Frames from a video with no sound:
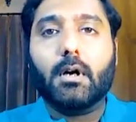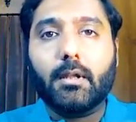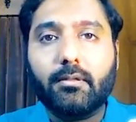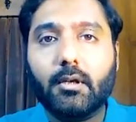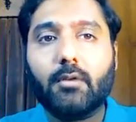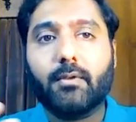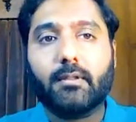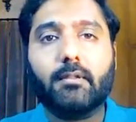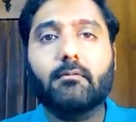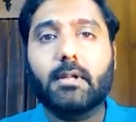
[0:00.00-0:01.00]
a
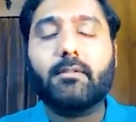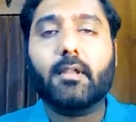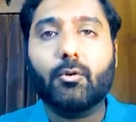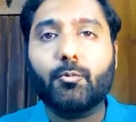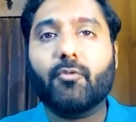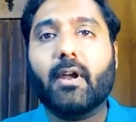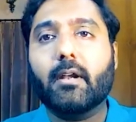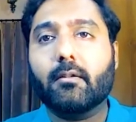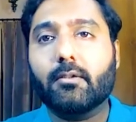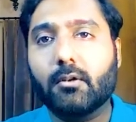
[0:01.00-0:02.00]
service, let's say you
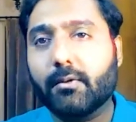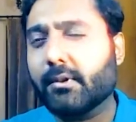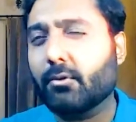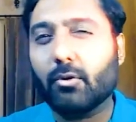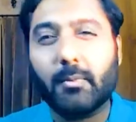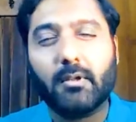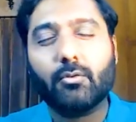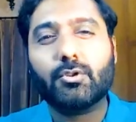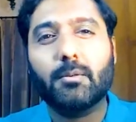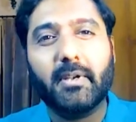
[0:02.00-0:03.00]
provide a service, it could be a
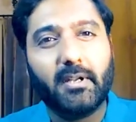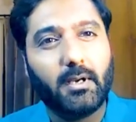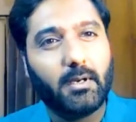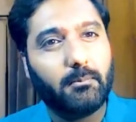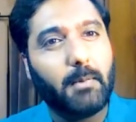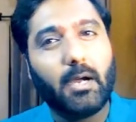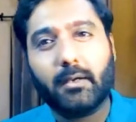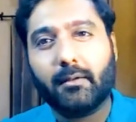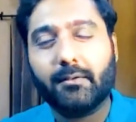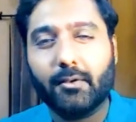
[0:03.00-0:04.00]
social media
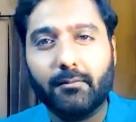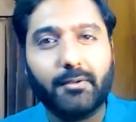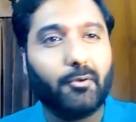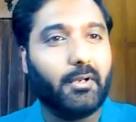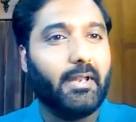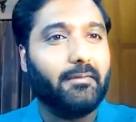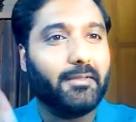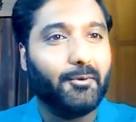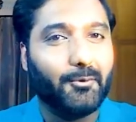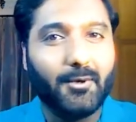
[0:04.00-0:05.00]
marketing service or an
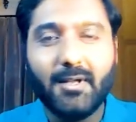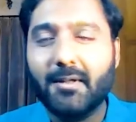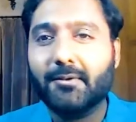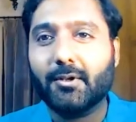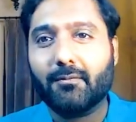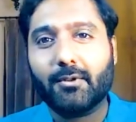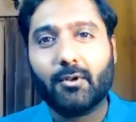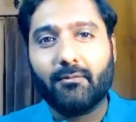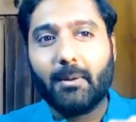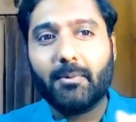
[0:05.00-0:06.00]
SEO service
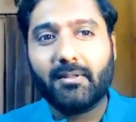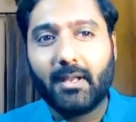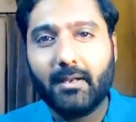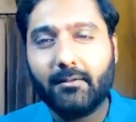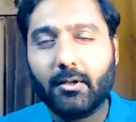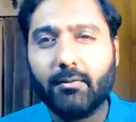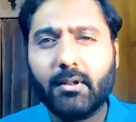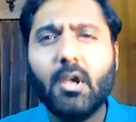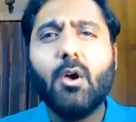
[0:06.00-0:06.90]
or a web designing service,